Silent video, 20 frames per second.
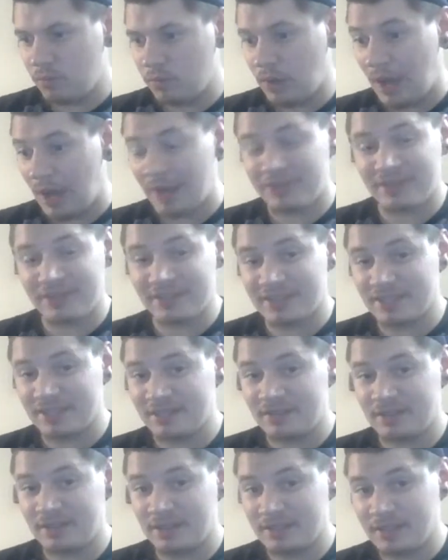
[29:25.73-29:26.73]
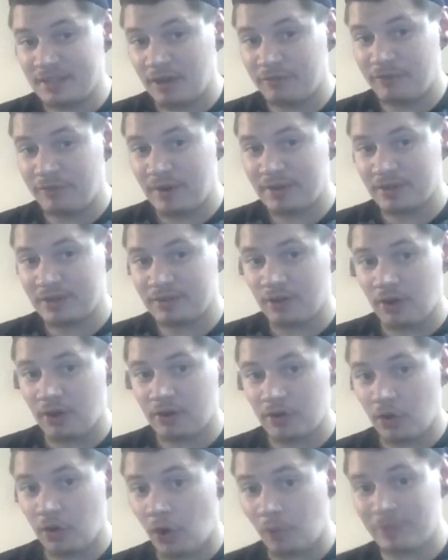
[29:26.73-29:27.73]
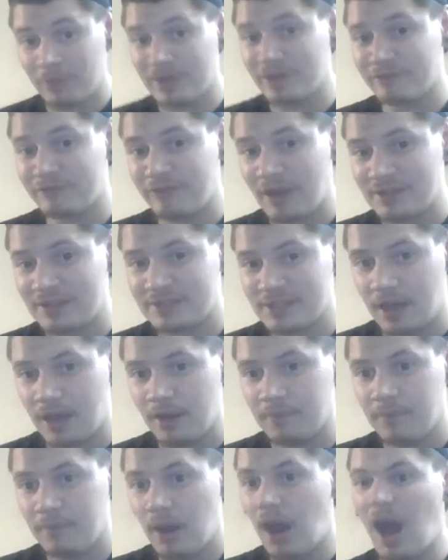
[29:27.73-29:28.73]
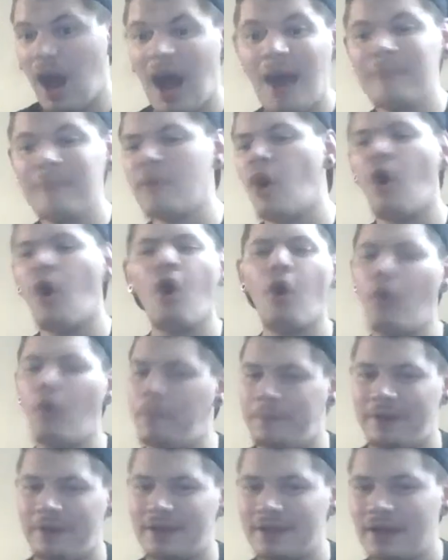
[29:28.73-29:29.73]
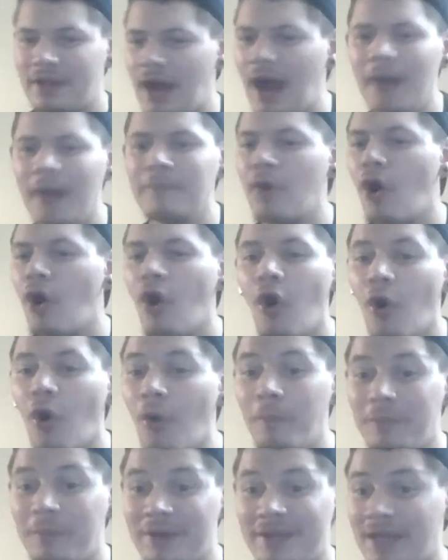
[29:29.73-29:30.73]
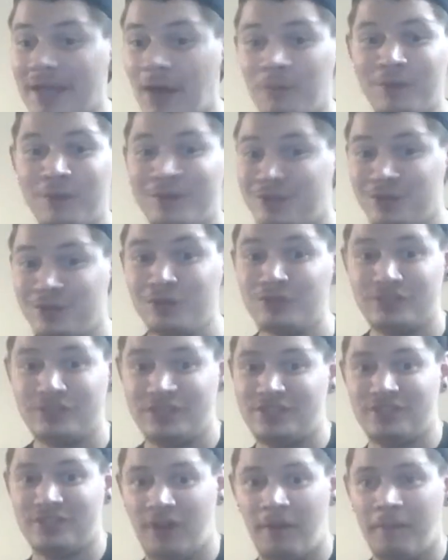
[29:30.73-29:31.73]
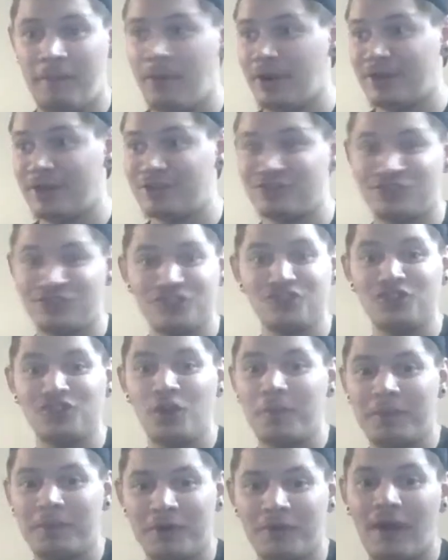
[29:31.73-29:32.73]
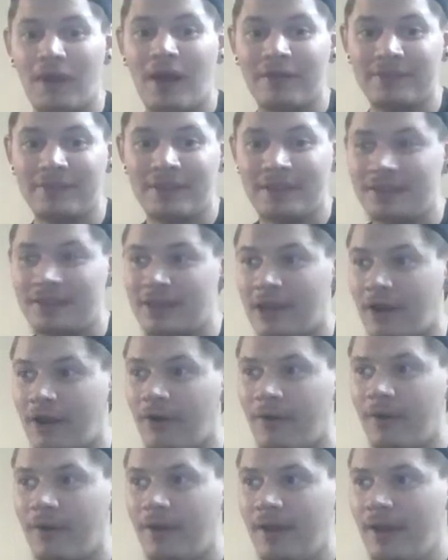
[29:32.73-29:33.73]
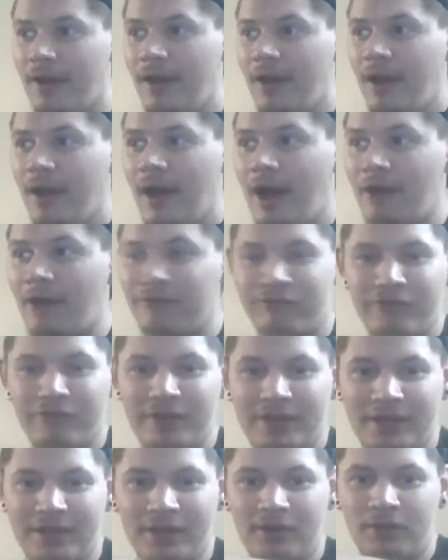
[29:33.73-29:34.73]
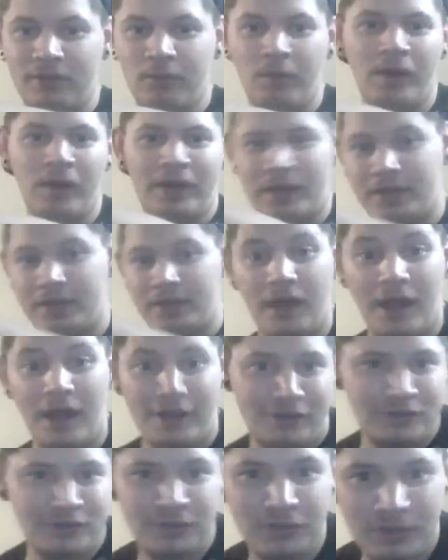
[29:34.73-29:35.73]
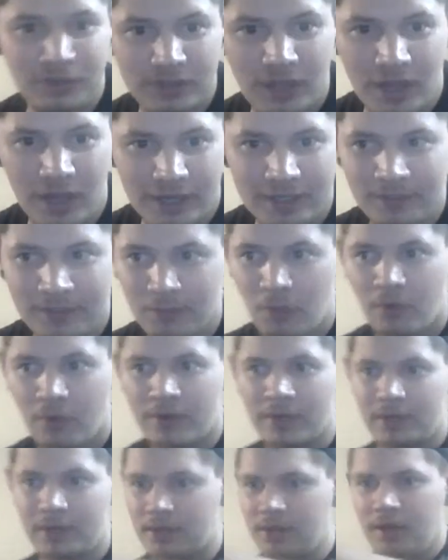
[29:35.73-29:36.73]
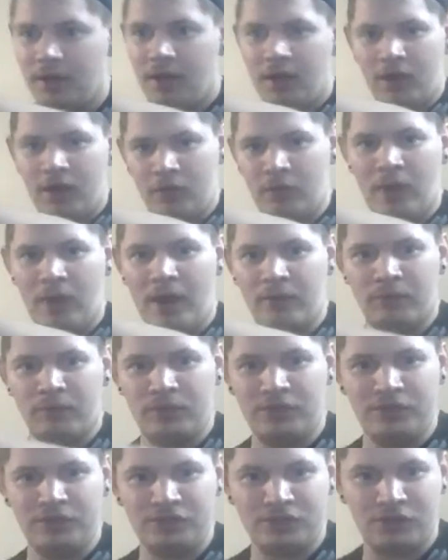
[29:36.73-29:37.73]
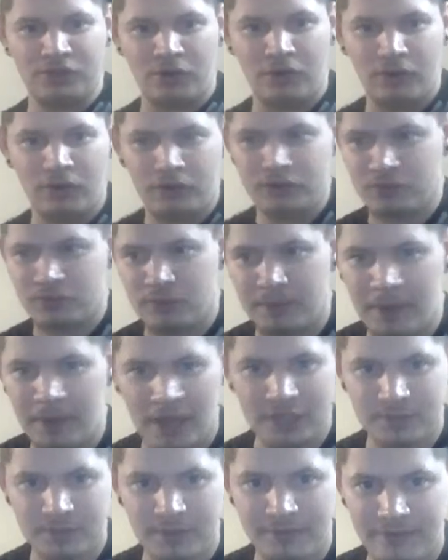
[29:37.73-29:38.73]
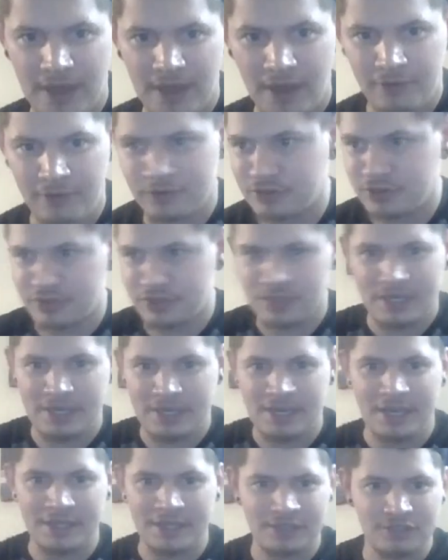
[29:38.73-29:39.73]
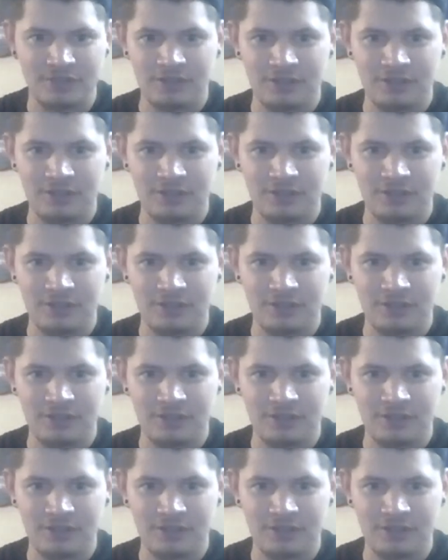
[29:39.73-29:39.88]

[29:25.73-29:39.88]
I think that the Delphi in the dark, are we going to find something? I'm hoping that we do see somebody snooping around, at freaking 1 o'clock or 2 o'clock in the morning around where these girls were possibly found, or just in that,